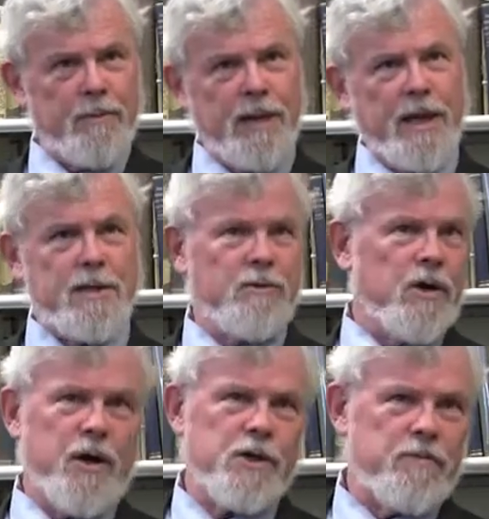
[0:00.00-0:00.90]
I mean, they
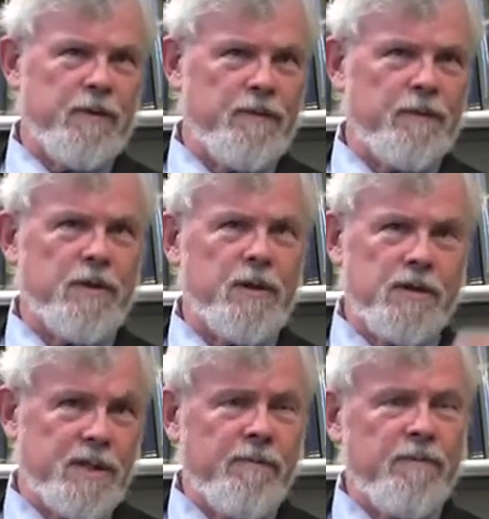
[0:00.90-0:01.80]
charge 350 to
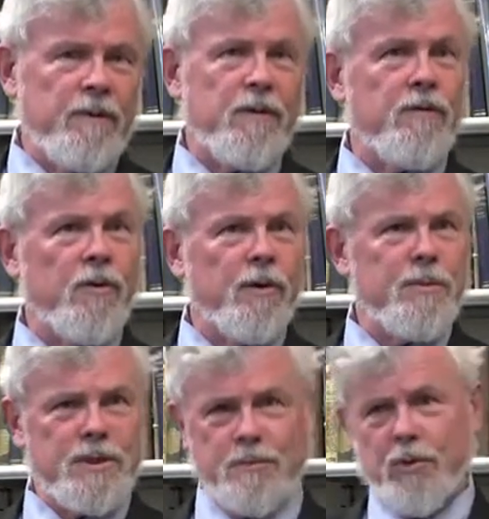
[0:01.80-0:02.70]
750 for
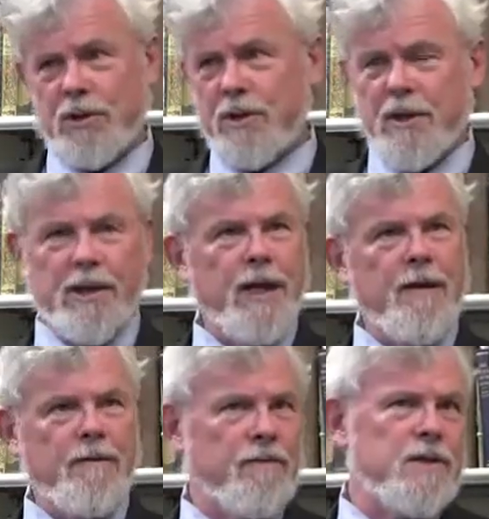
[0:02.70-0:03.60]
them as opposed to
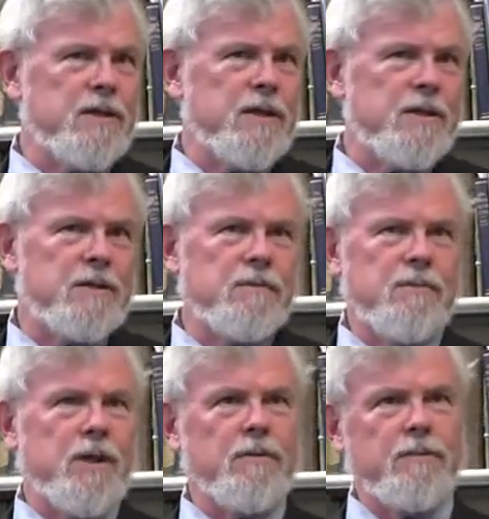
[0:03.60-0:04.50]
50 cents,
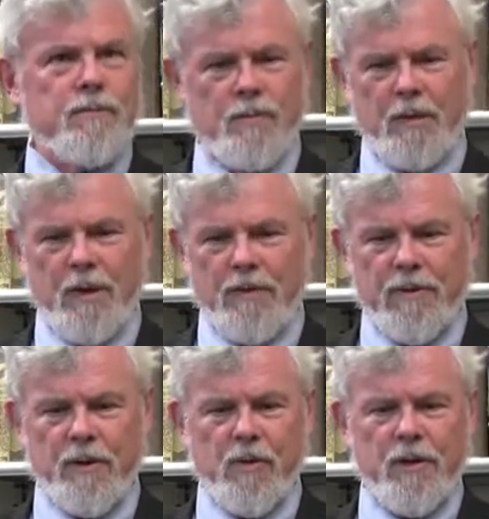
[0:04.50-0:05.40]
you know, of
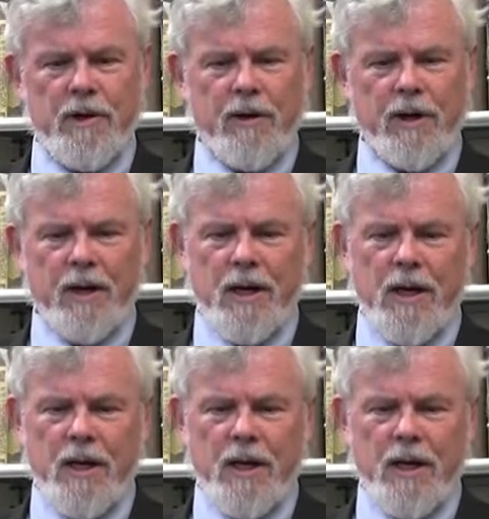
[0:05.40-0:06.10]
the ordinary kind.